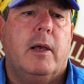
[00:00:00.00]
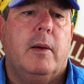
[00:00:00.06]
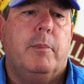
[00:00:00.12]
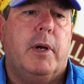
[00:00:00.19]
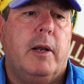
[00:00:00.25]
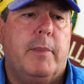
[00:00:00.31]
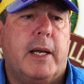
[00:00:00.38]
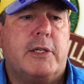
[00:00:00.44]

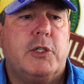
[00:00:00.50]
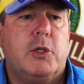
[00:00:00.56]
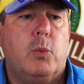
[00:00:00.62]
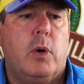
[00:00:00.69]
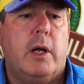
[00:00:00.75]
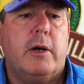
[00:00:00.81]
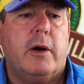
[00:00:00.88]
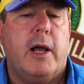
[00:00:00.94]
But it makes you
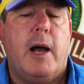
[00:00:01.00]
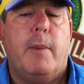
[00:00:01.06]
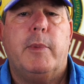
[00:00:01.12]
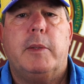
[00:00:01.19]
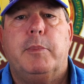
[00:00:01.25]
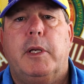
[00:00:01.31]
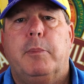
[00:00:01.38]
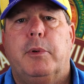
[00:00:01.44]
wonder how
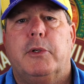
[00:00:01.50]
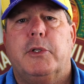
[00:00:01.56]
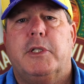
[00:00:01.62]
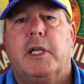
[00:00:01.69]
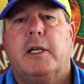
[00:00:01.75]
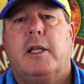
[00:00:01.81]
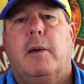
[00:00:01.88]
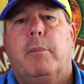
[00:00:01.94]
many people
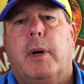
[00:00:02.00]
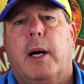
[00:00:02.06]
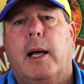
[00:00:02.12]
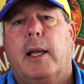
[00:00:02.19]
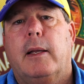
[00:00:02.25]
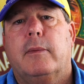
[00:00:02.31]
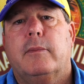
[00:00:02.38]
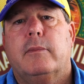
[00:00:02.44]
did get
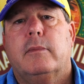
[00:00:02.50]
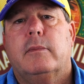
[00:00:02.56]
by